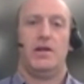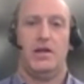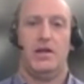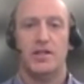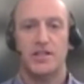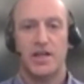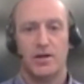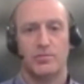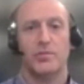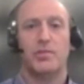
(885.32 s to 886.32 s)
and to help
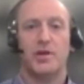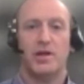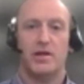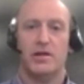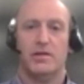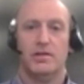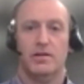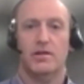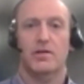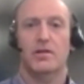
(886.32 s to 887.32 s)
prepare
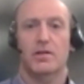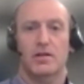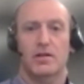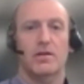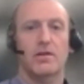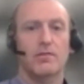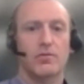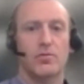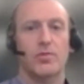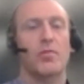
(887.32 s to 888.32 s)

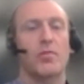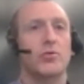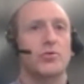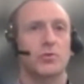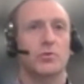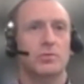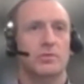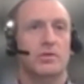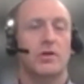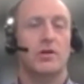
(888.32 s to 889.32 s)
for a proposal
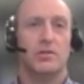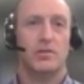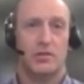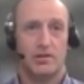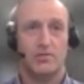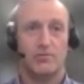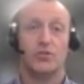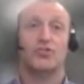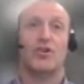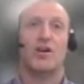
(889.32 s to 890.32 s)
for a
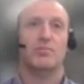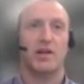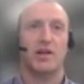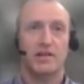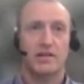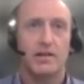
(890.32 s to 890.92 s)
draft plan